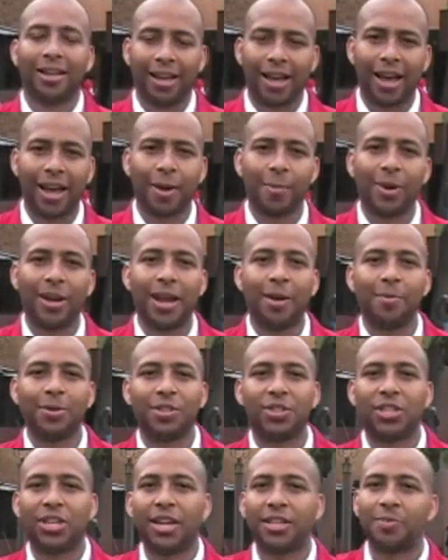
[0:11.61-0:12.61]
Hi, my name
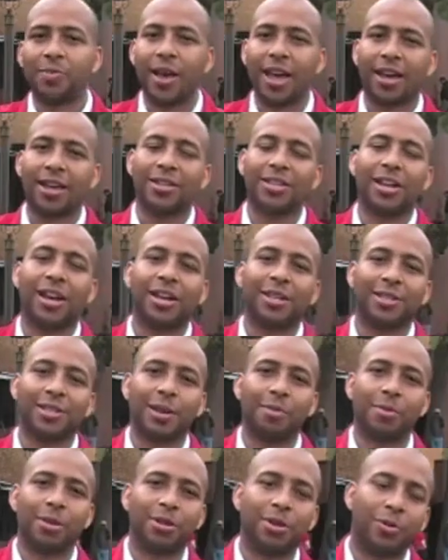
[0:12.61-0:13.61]
is Jez McIntosh.
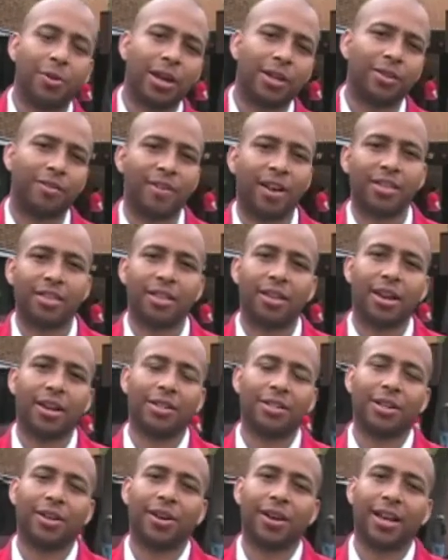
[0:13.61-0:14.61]
I'm the Director of
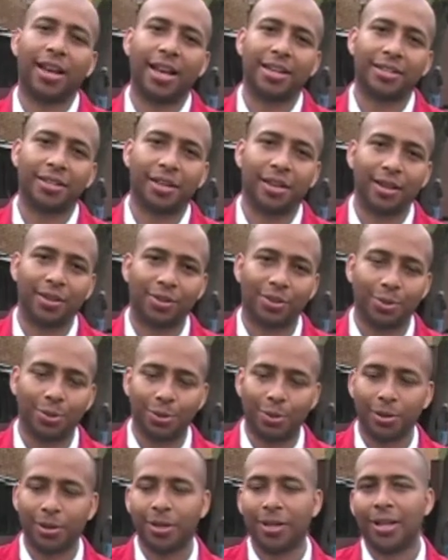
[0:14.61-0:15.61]
Athletics here at Castilleja
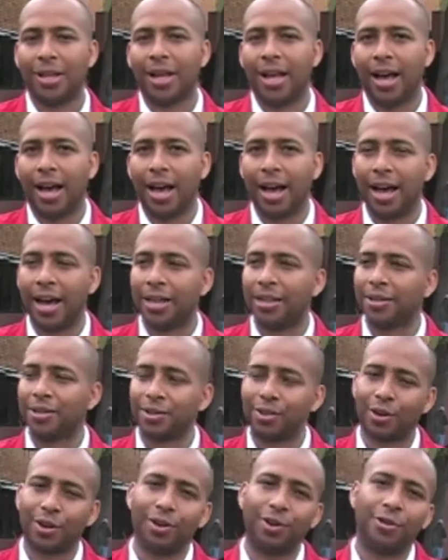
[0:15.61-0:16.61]
School. This
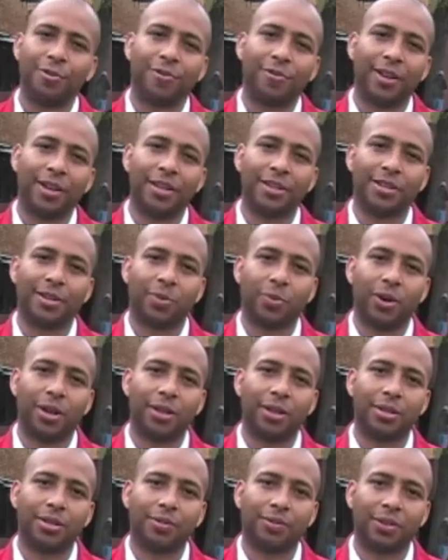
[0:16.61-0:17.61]
is our new fitness and
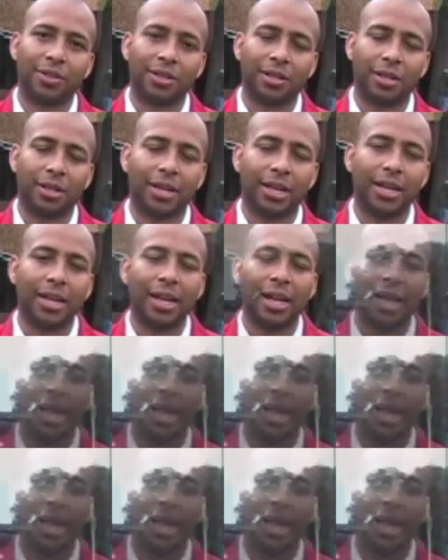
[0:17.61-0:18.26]
wellness facility.